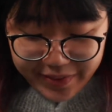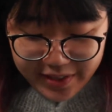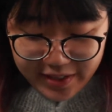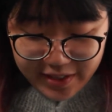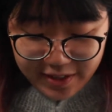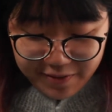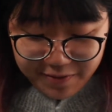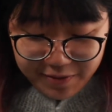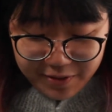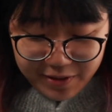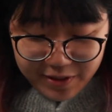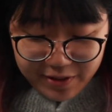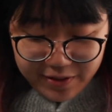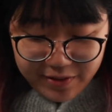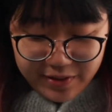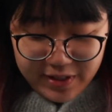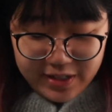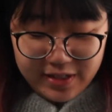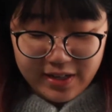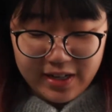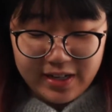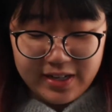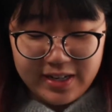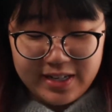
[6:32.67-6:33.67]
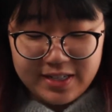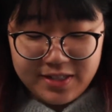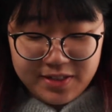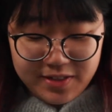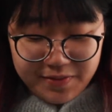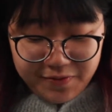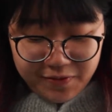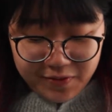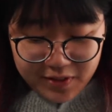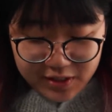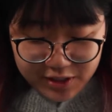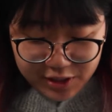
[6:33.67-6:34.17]
Even though it is a
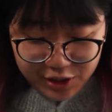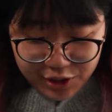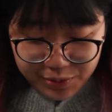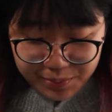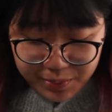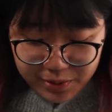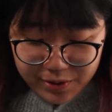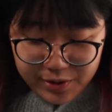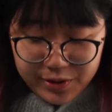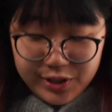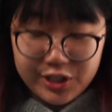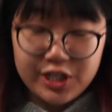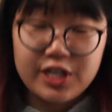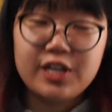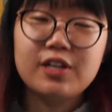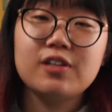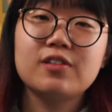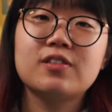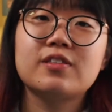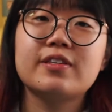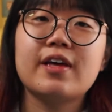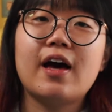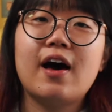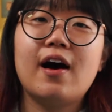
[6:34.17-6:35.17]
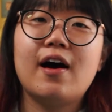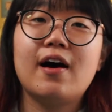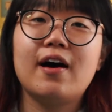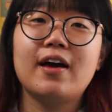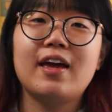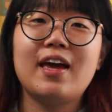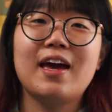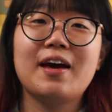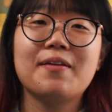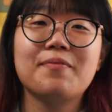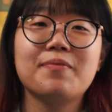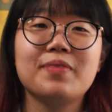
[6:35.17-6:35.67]
finished project, I
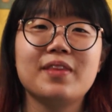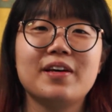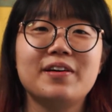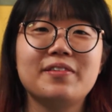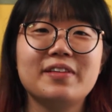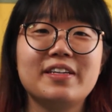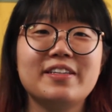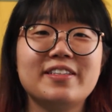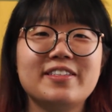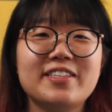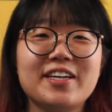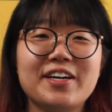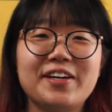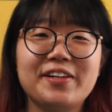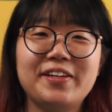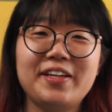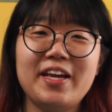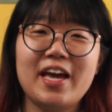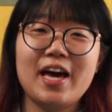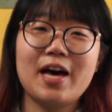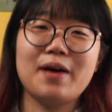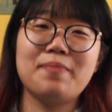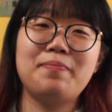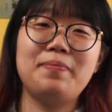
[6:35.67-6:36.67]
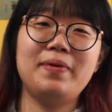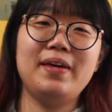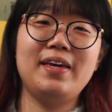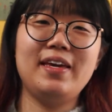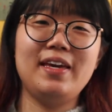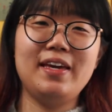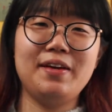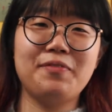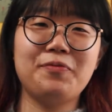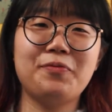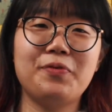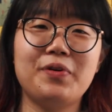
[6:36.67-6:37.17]
am not entirely
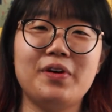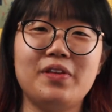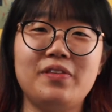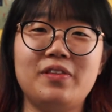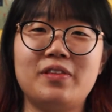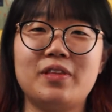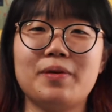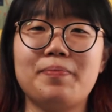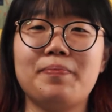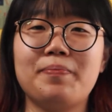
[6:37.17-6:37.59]
happy with the